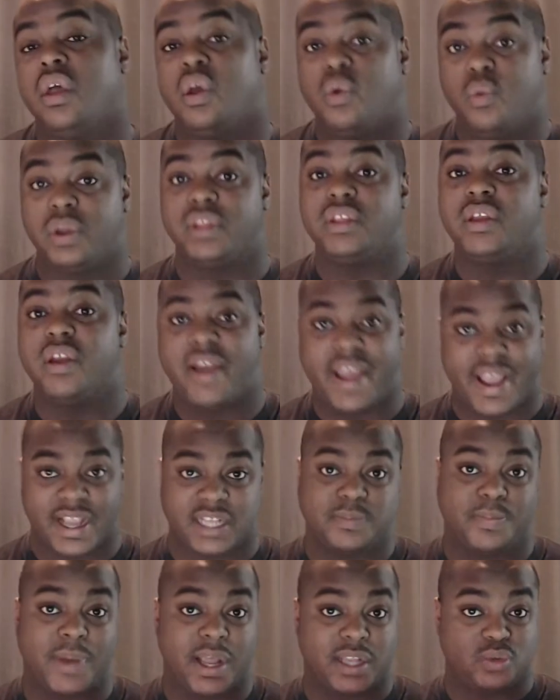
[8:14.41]
with your
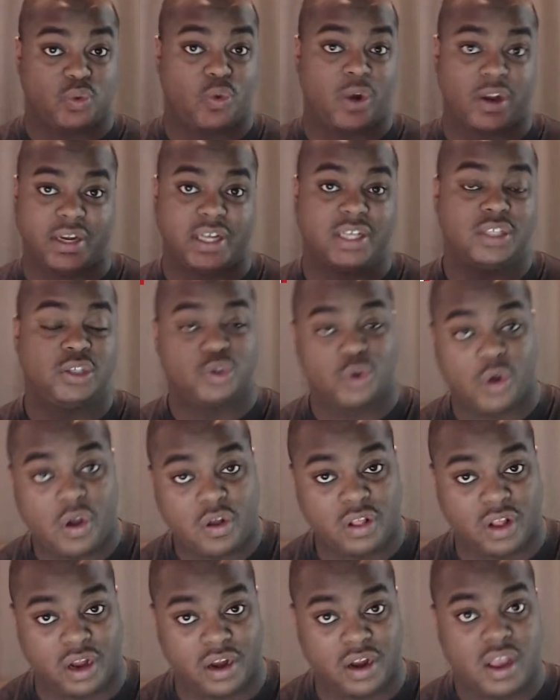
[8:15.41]
Xbox One
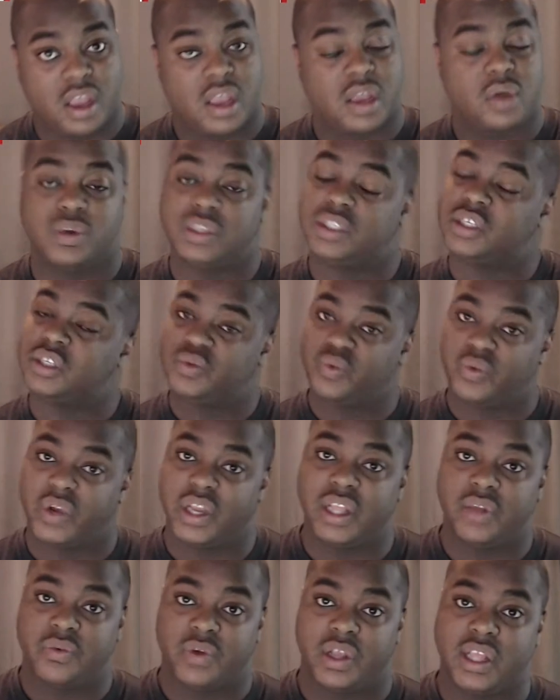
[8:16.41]
controller, which is
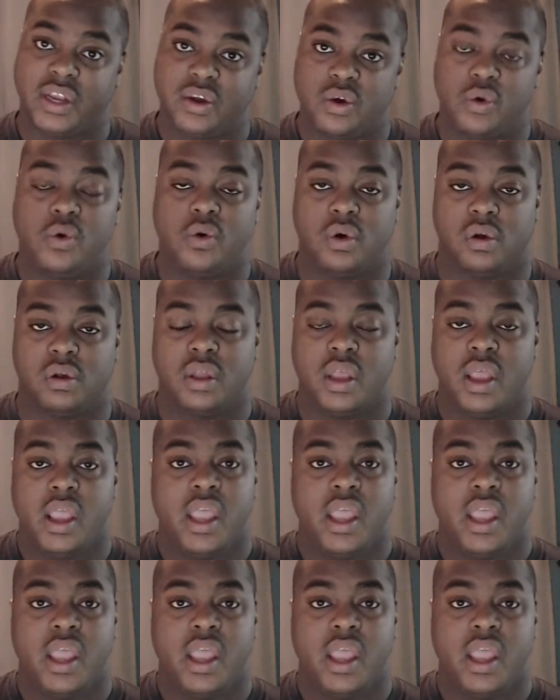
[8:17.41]
really, really cool.